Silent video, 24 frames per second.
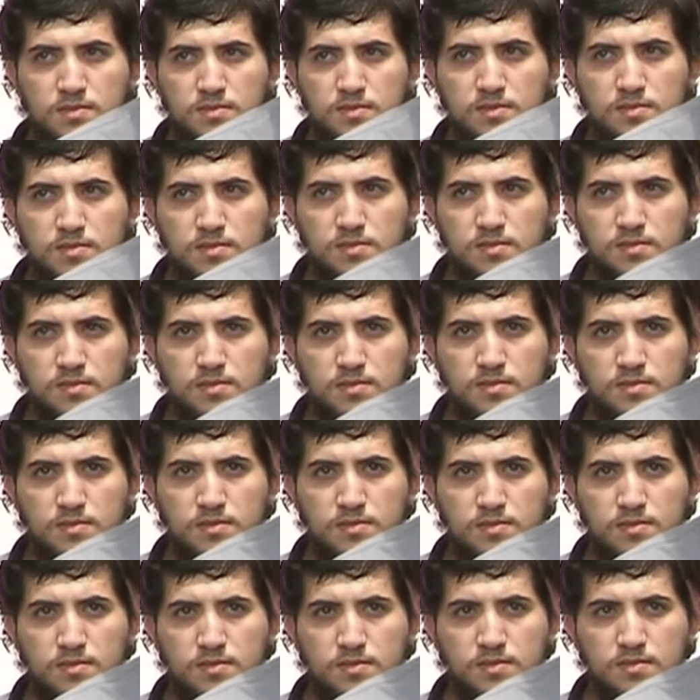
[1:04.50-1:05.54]

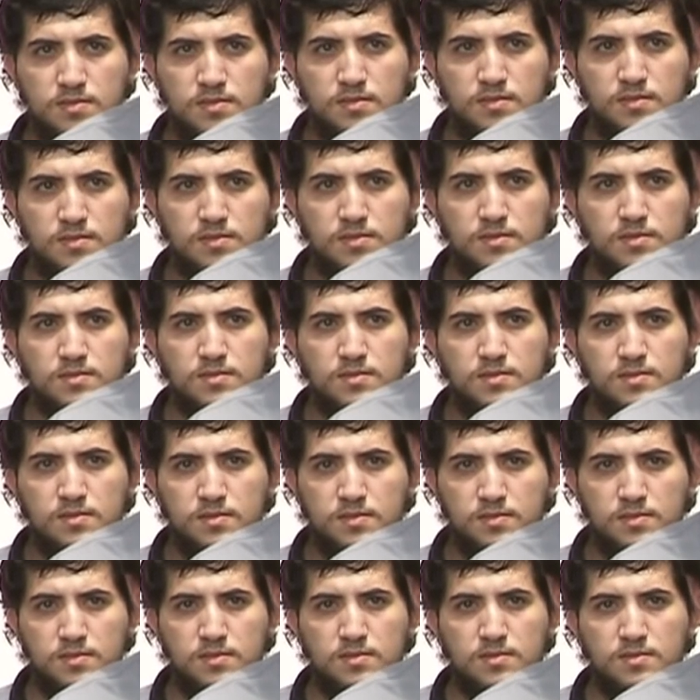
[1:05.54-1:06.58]

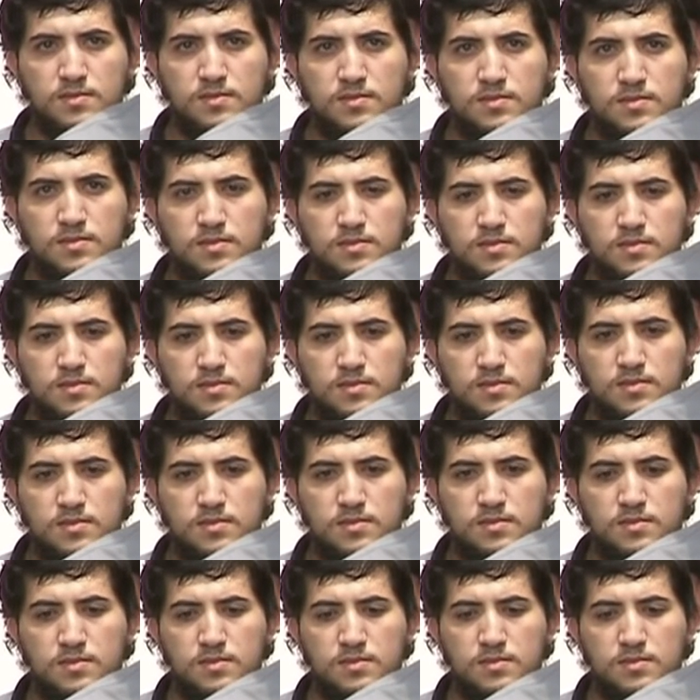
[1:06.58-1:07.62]

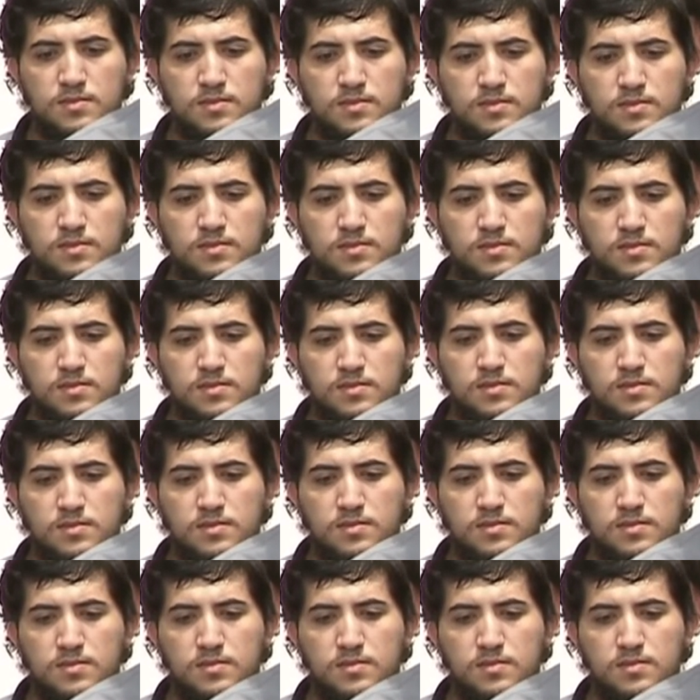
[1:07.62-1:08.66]

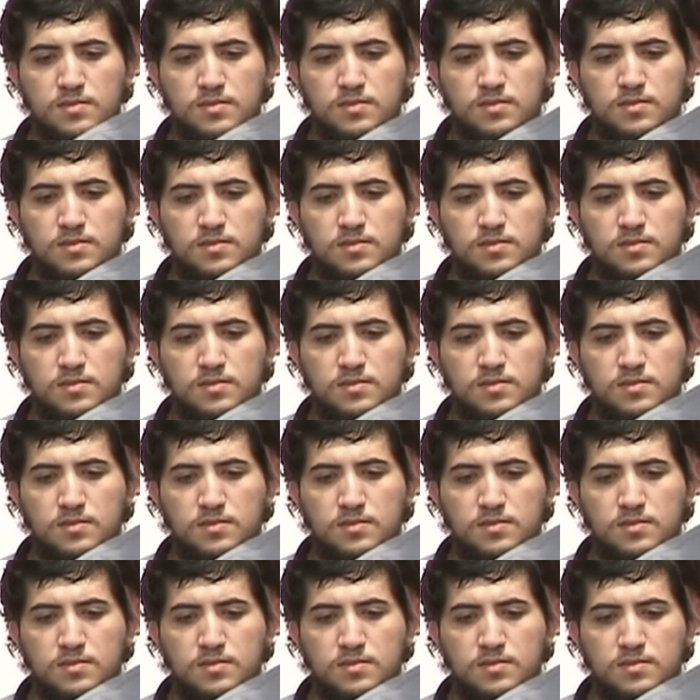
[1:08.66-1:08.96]
No words are spoken by the person on screen.